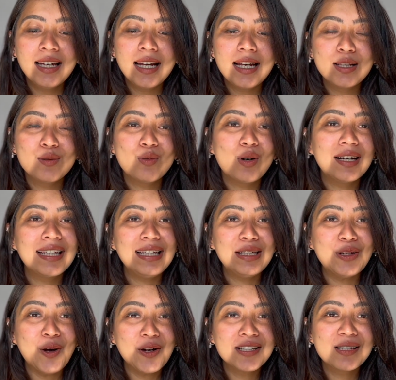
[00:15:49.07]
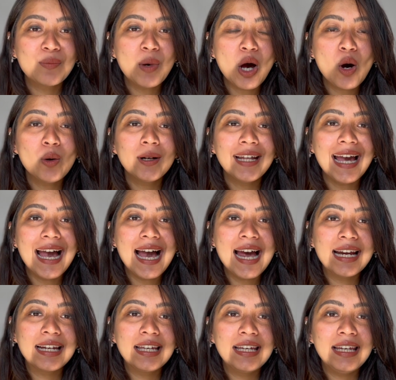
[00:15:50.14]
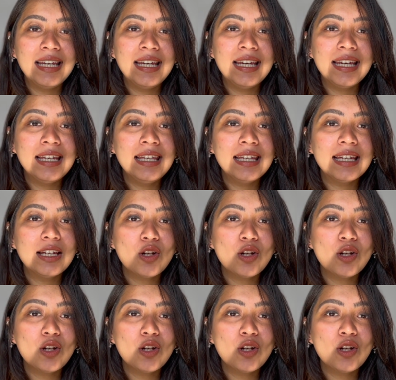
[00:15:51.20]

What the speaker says: is what he talks about, and he